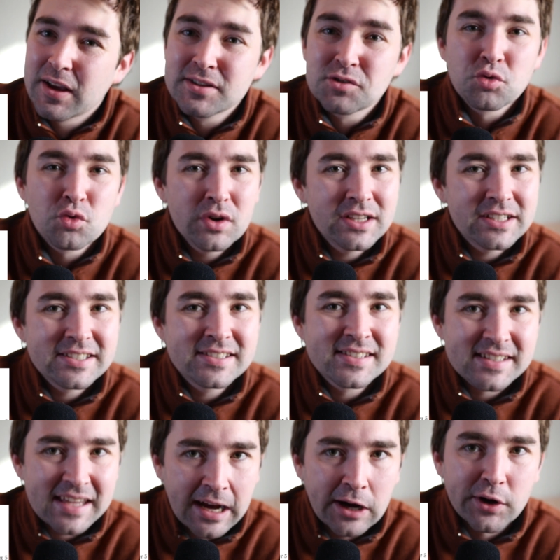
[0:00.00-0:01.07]
It's really
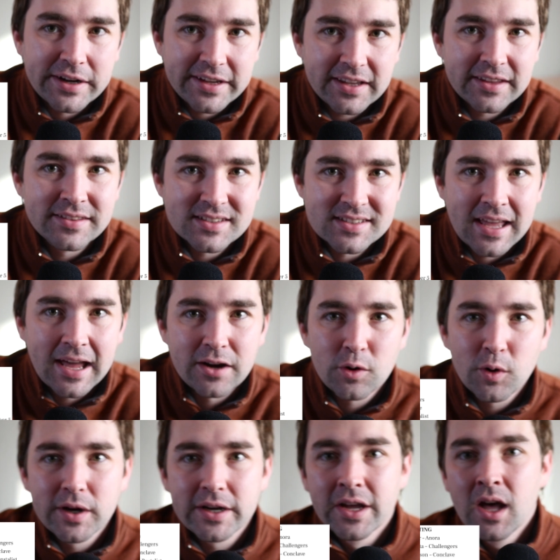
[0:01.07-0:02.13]
scary in this
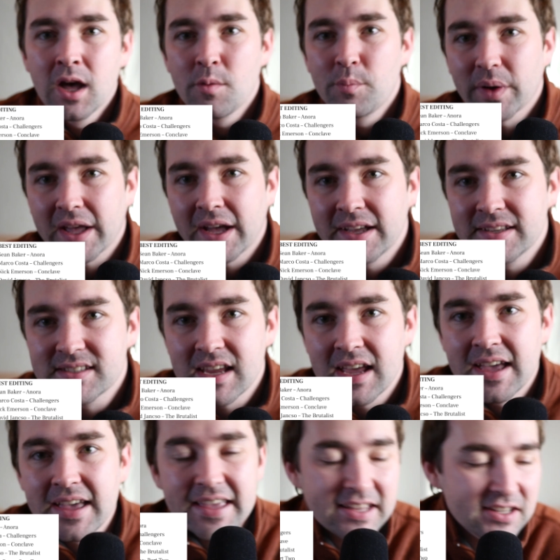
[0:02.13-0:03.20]
category because
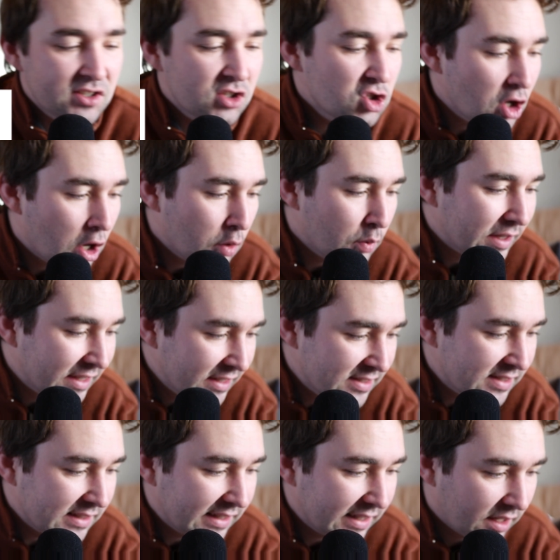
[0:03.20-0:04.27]
it so
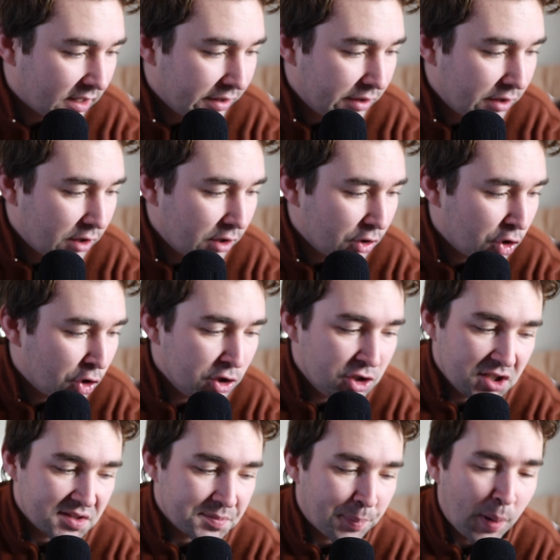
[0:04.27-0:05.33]
easily could
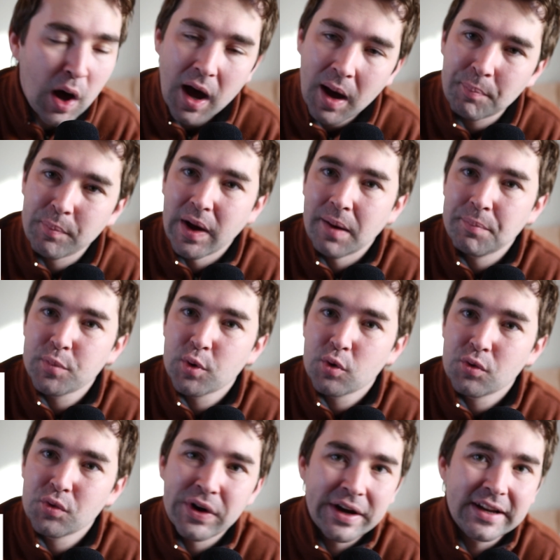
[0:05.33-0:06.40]
just pop up
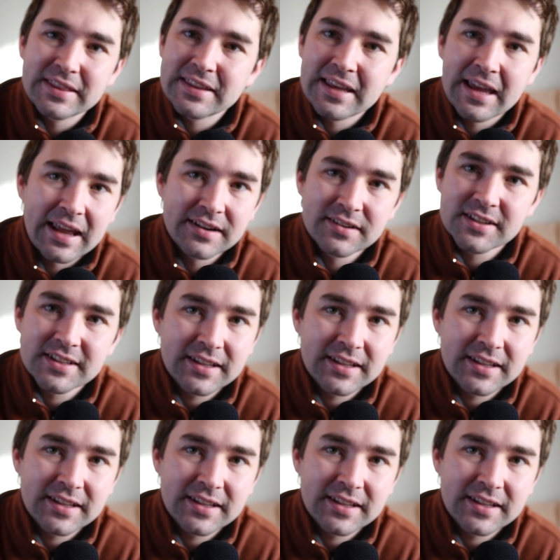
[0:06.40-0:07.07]
right at the end.